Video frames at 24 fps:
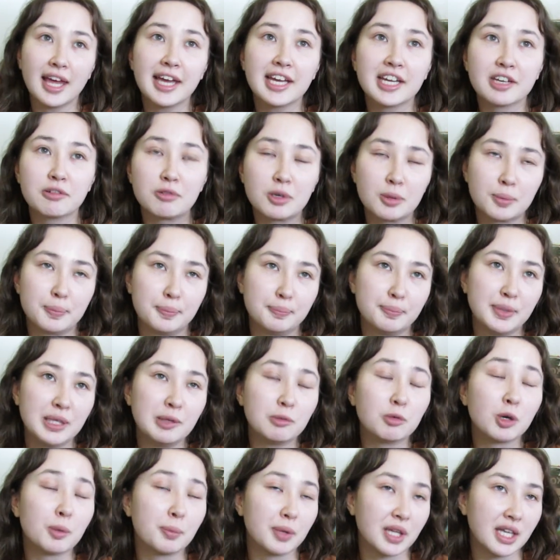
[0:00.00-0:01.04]
can be
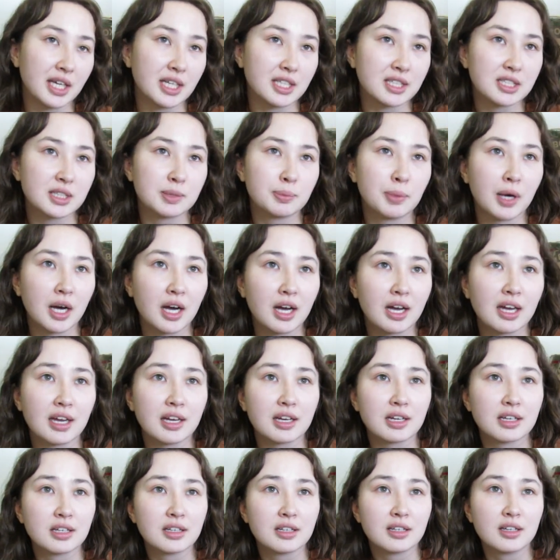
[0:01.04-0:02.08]
replaced
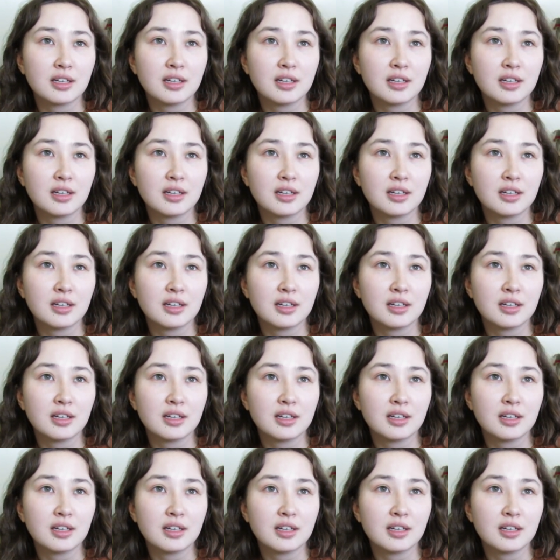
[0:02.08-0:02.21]
by